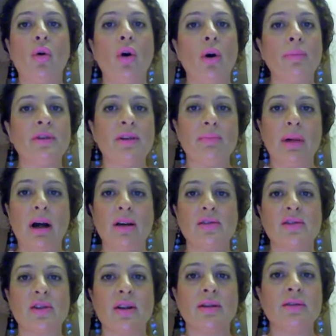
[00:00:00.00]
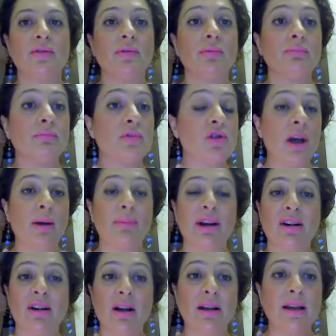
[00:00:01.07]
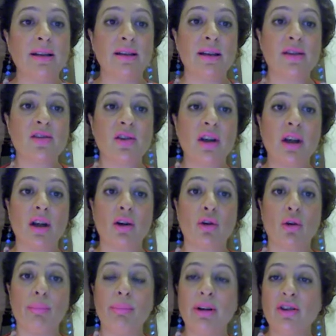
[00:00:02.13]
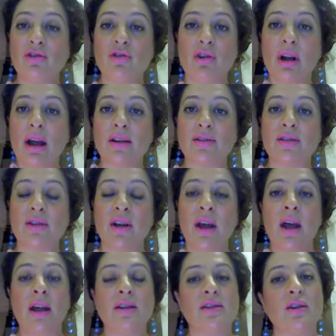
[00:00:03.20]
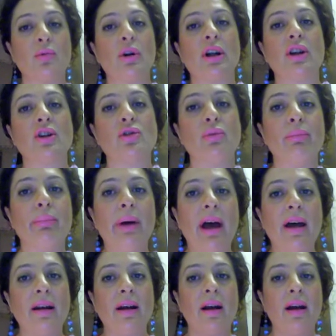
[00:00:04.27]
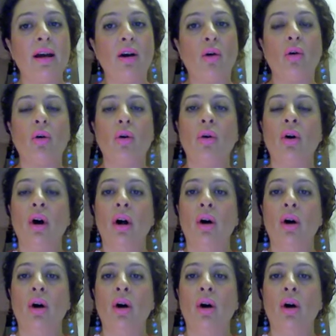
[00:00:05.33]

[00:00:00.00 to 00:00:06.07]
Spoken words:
optimize and check my analytics here on Pinterest, see what I can do better, or